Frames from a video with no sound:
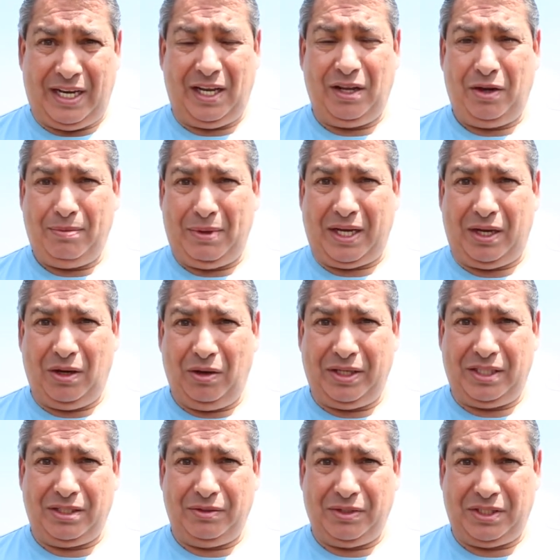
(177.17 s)
and a lot of my
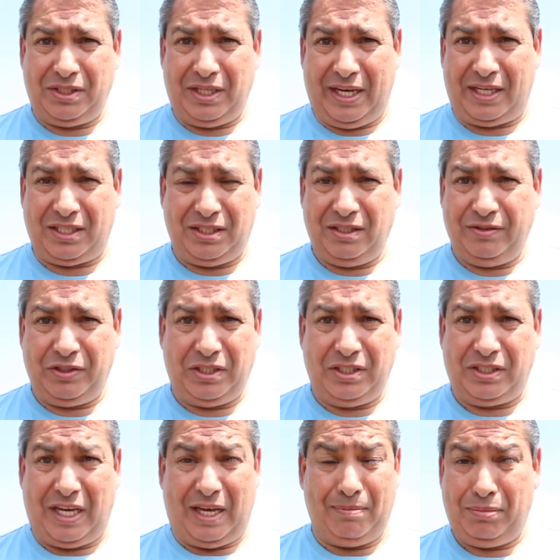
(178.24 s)
colleagues who are
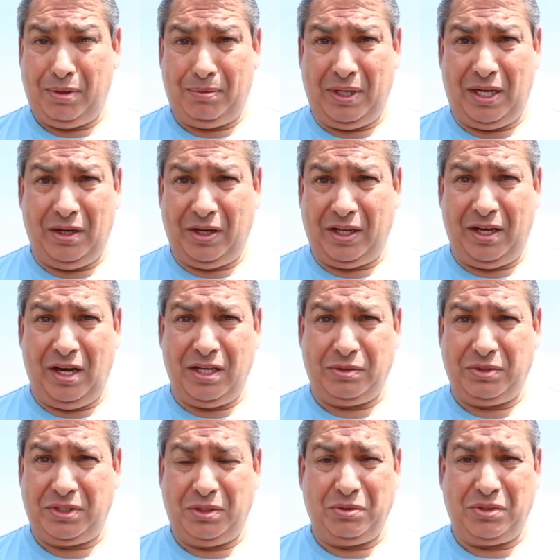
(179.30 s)
ex-services, and probably a lot of guys
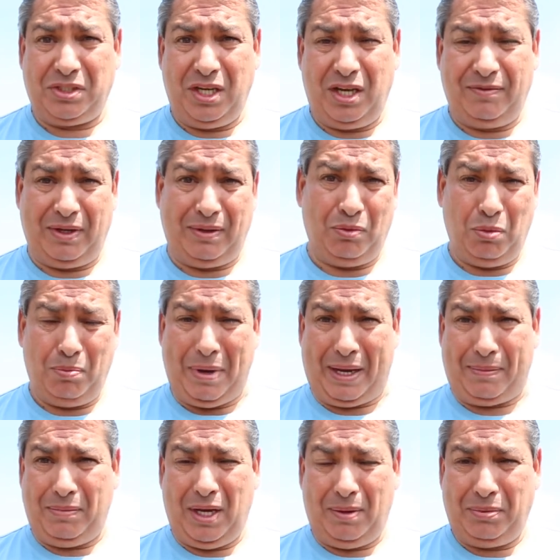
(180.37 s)
who are still serving, will
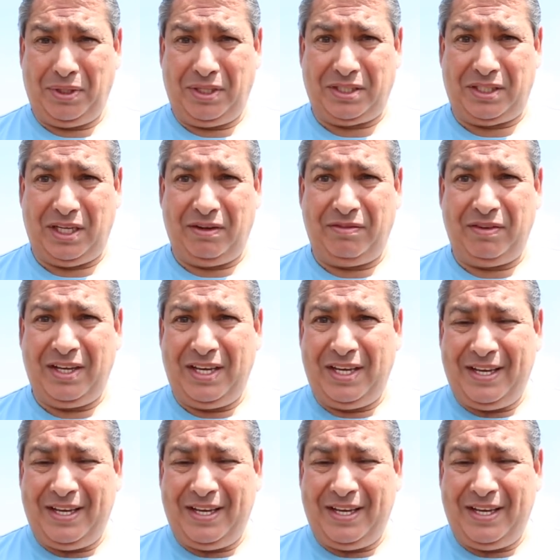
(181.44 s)
back me up on this stuff.